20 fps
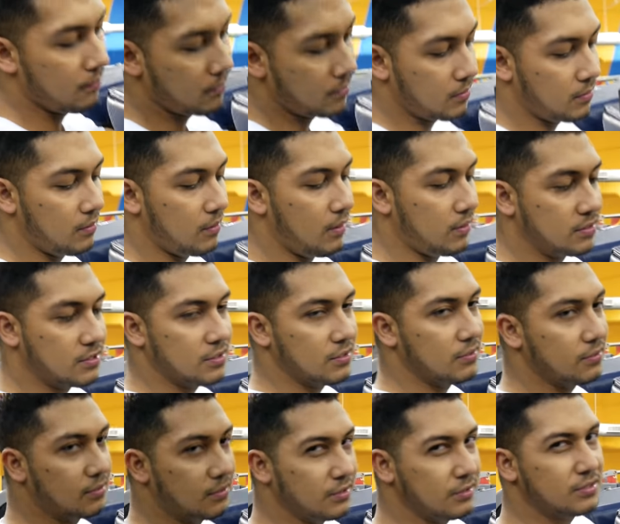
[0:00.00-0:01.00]
will
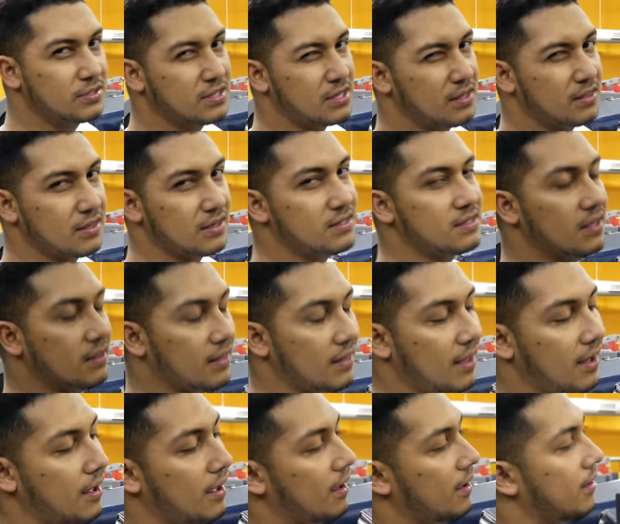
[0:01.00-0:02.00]
also, you'll see this a
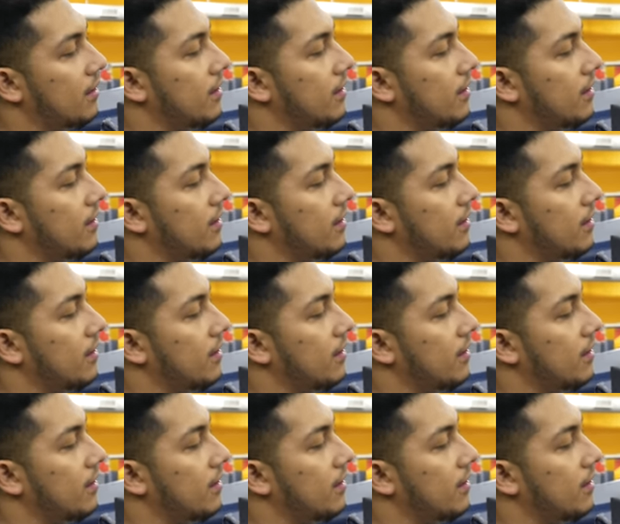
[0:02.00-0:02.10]
lot.